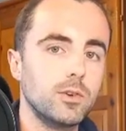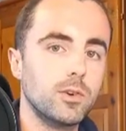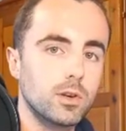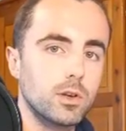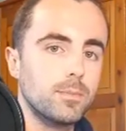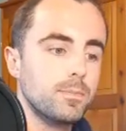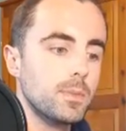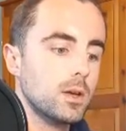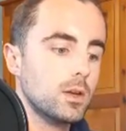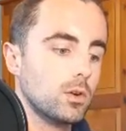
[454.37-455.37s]

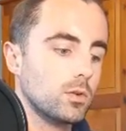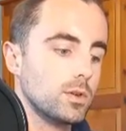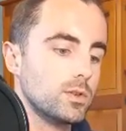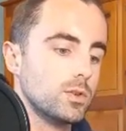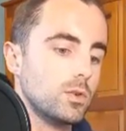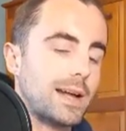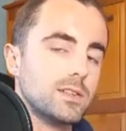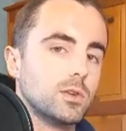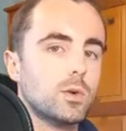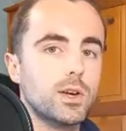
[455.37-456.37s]
You're going to
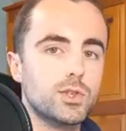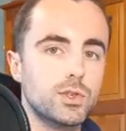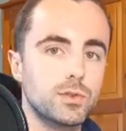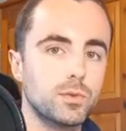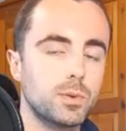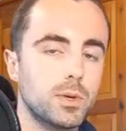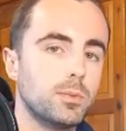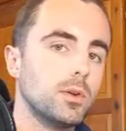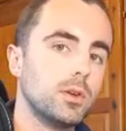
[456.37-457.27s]
answer questions for people.